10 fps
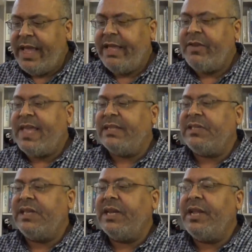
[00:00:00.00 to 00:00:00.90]
you can't
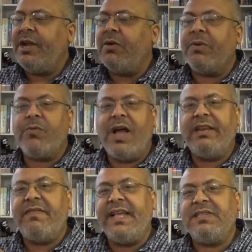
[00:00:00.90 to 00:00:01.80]
see it here, but
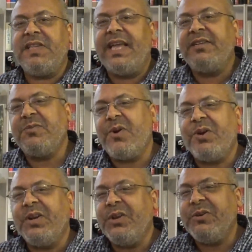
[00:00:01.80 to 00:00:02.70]
Ronnie Van Zant is
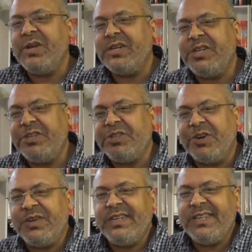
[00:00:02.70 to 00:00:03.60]
wearing a Neil Young
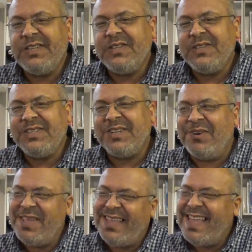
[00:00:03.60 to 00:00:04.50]
t-shirt.
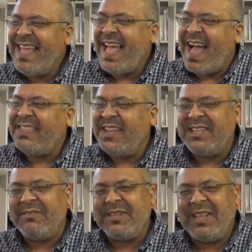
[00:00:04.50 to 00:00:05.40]
So I think
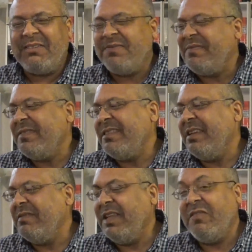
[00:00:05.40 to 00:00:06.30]
there was a lot
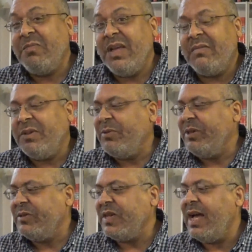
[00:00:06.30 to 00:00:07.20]
of love
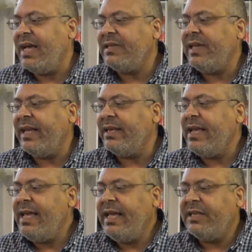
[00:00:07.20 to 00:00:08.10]
between those guys, and
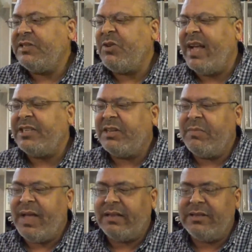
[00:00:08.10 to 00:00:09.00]
it's tragic
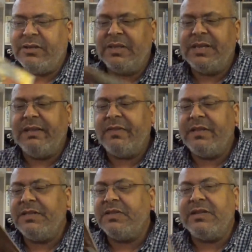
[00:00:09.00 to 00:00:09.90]
about the death of
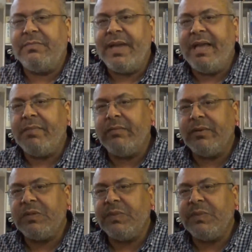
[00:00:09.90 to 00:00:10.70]
these band members.